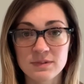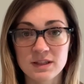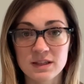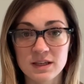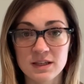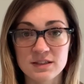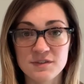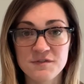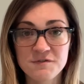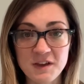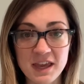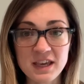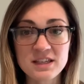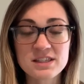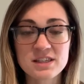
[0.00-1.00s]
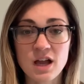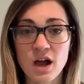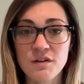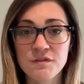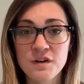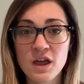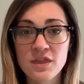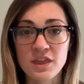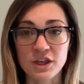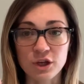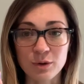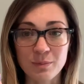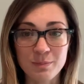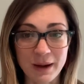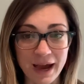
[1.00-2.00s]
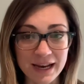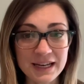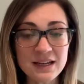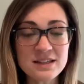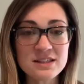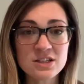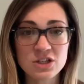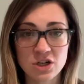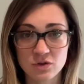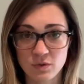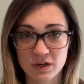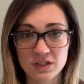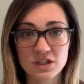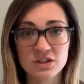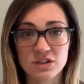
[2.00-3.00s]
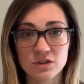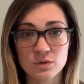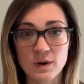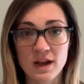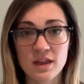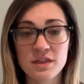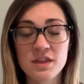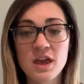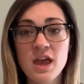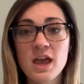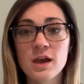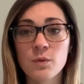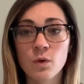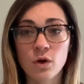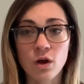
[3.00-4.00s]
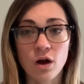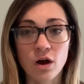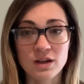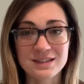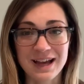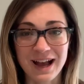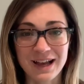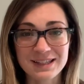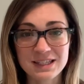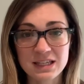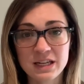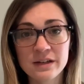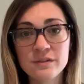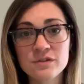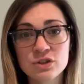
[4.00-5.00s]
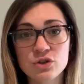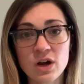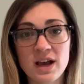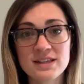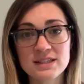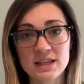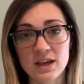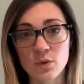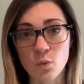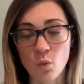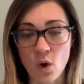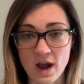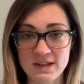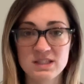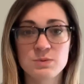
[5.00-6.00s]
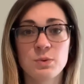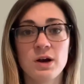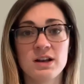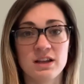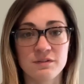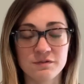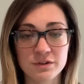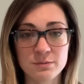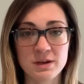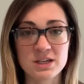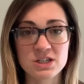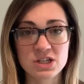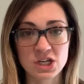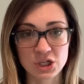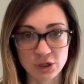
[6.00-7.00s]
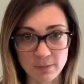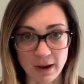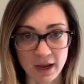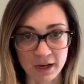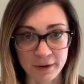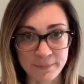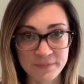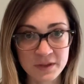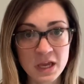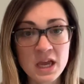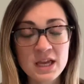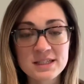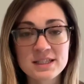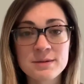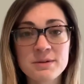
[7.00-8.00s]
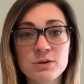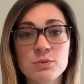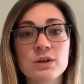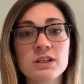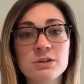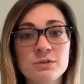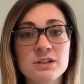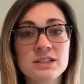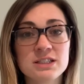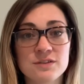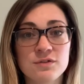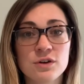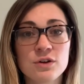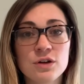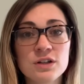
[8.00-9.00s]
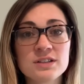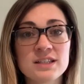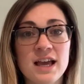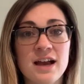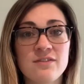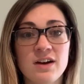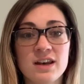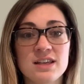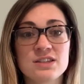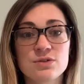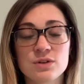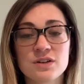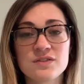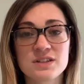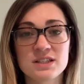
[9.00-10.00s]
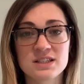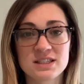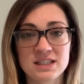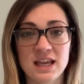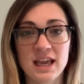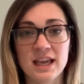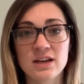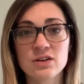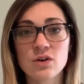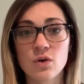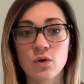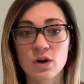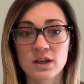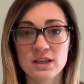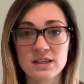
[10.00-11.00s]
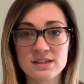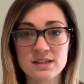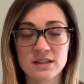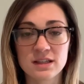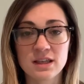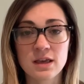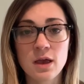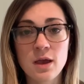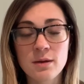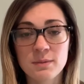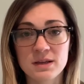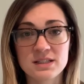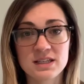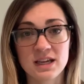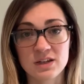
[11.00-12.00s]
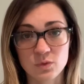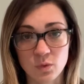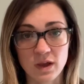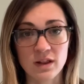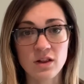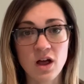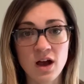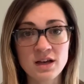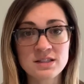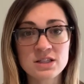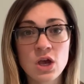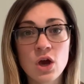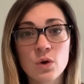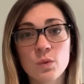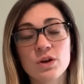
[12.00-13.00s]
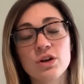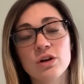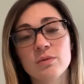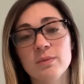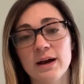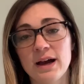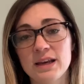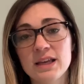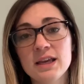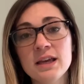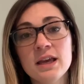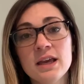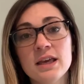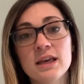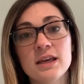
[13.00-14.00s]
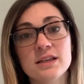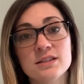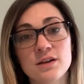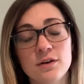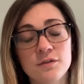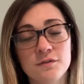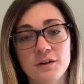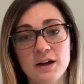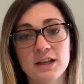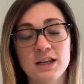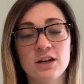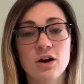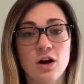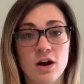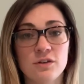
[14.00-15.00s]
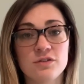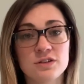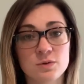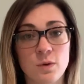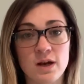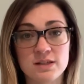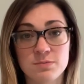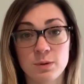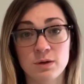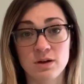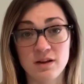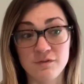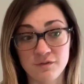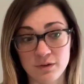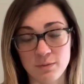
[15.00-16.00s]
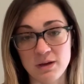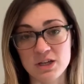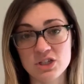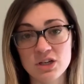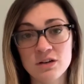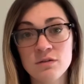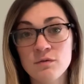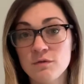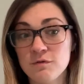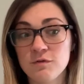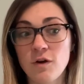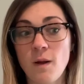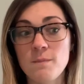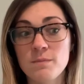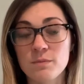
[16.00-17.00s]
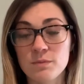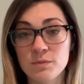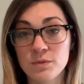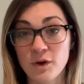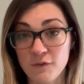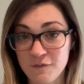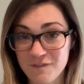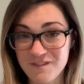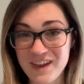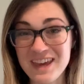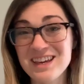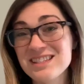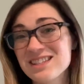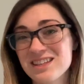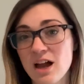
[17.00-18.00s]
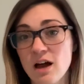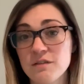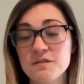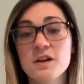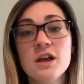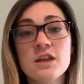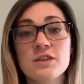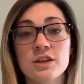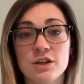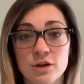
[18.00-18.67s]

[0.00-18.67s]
It's fake stuff that your body doesn't know what to do with. It will cause oxidative stress and widespread inflammation in your body. It's going to be really, really difficult to have any sort of sustained or easily maintained weight loss when your body is fighting off this widespread inflammation from the fake stuff that you're